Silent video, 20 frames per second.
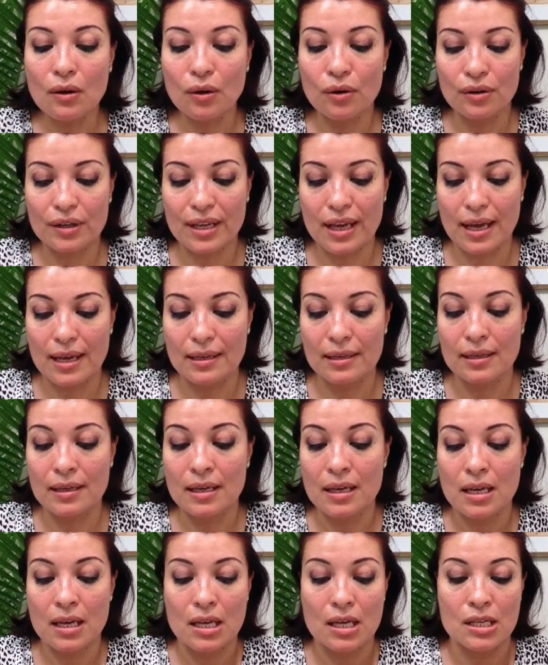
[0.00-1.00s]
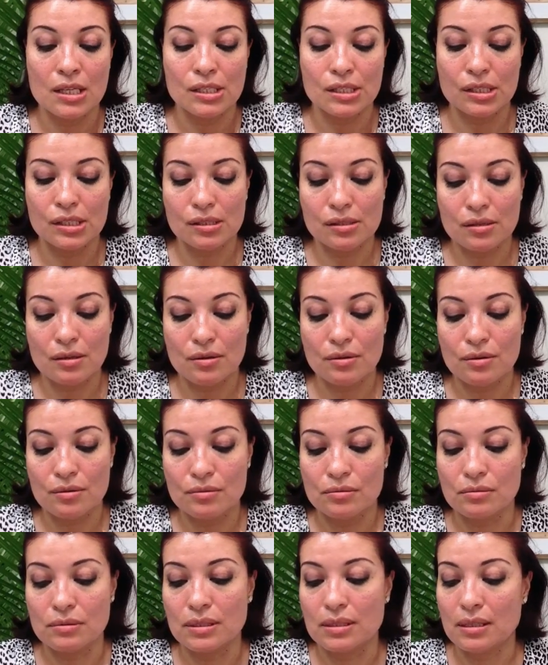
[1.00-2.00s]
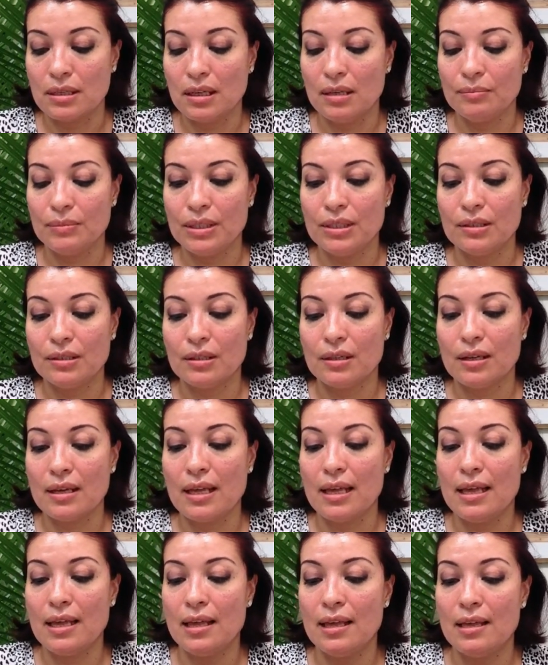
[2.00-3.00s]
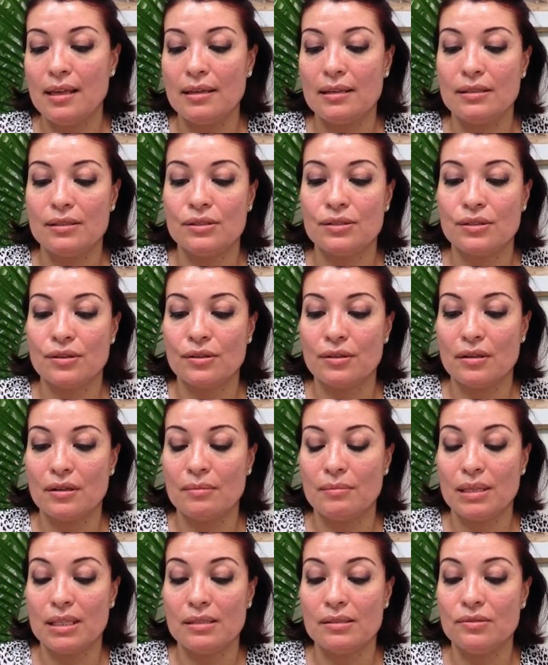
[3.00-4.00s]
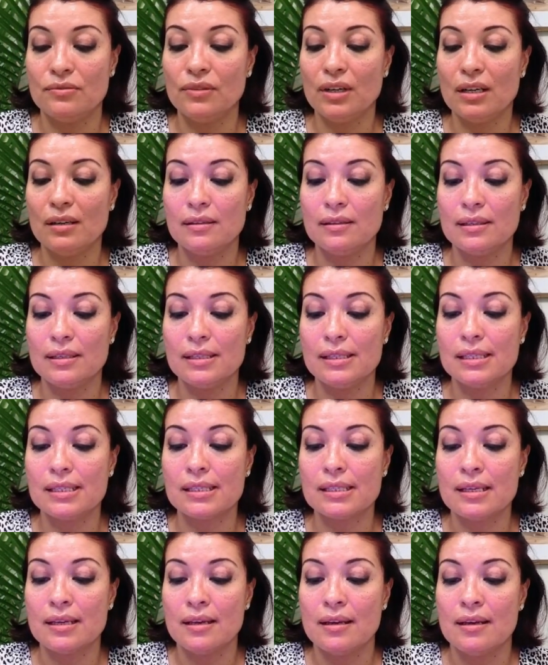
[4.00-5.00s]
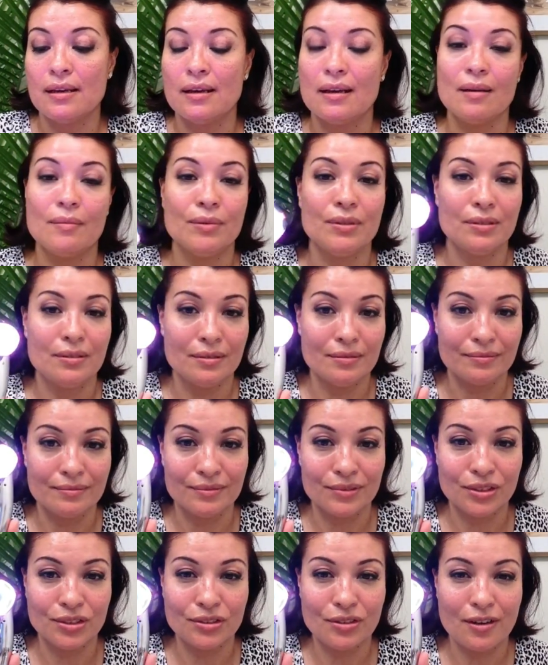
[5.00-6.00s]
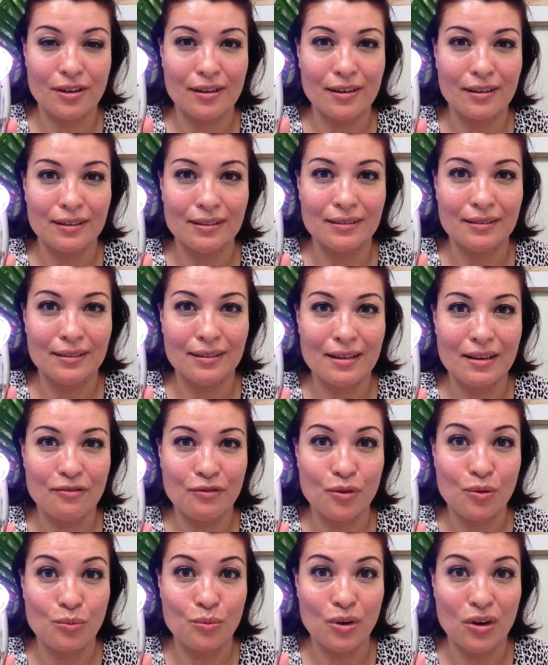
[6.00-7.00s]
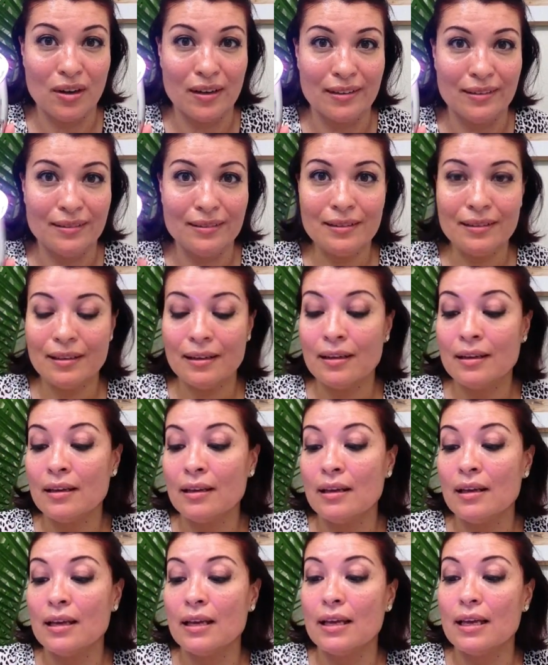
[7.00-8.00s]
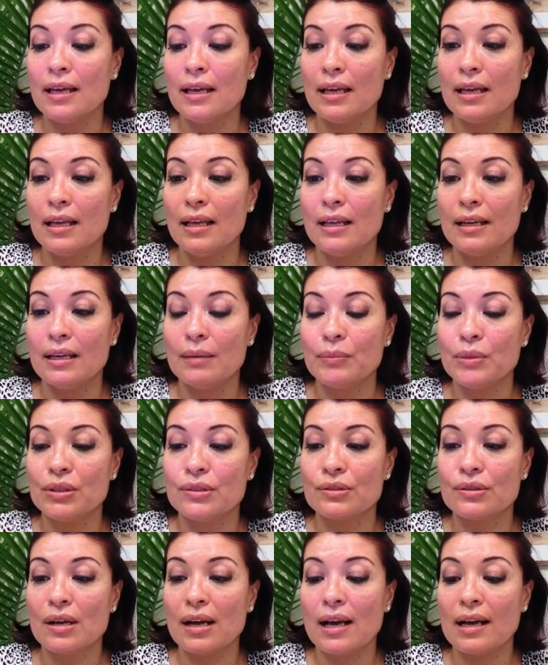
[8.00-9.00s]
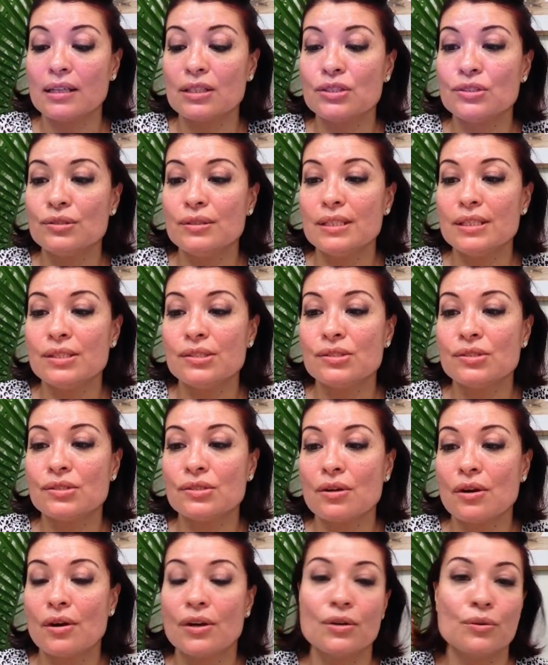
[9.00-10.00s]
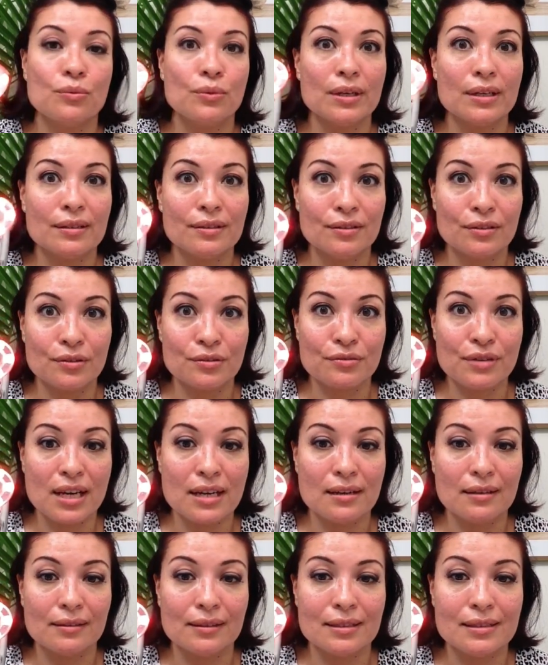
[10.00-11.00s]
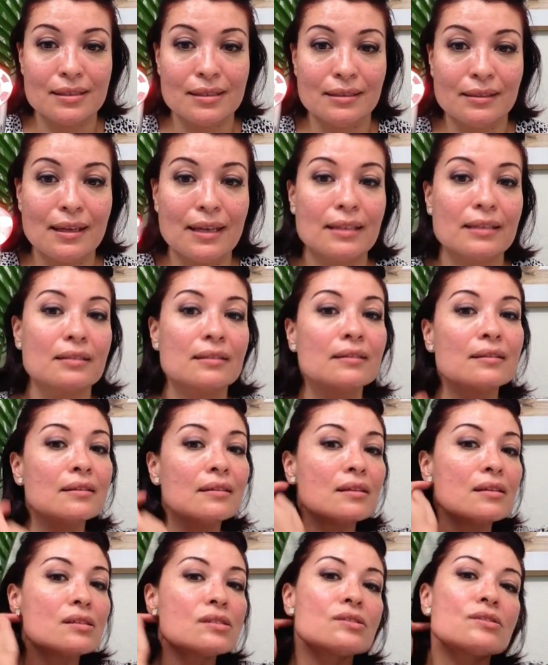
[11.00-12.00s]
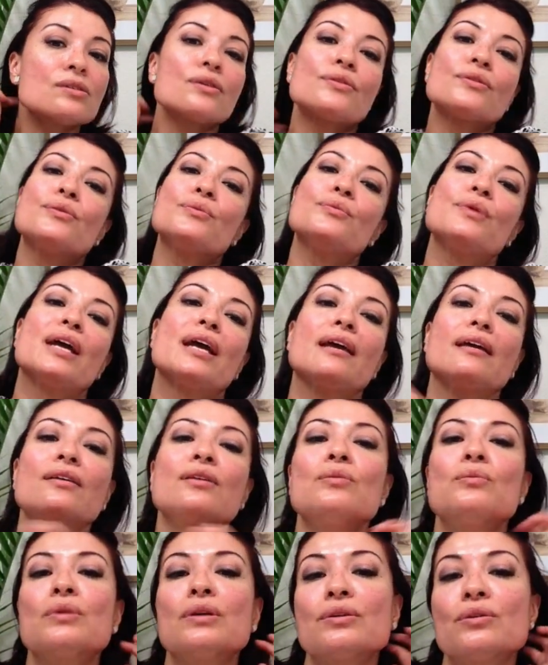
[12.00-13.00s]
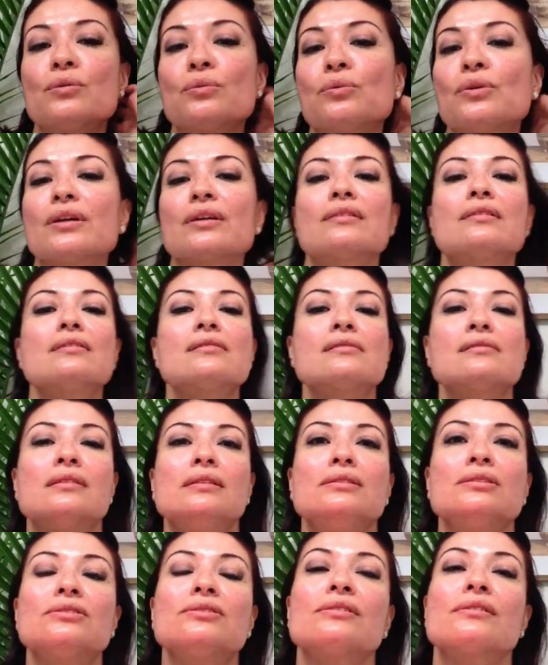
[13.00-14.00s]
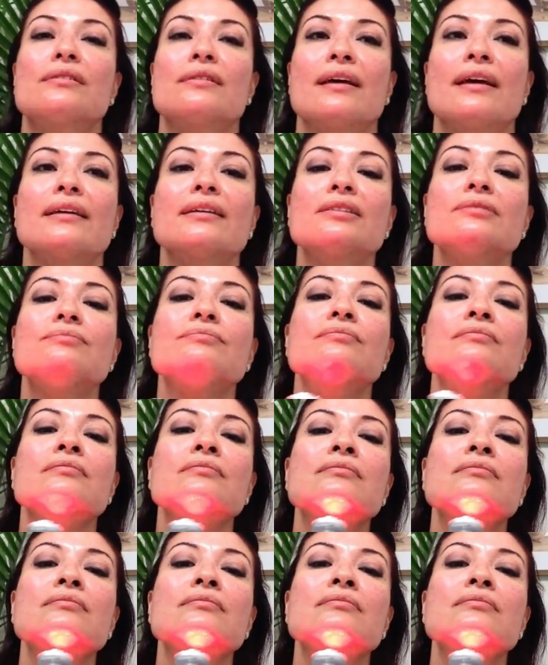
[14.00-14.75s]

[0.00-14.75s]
Okay, so I'm going to go ahead and turn on my device. I'm going to start at level 1, and I'm going to actually start with the red LED light. So the way you want to work this into the neck,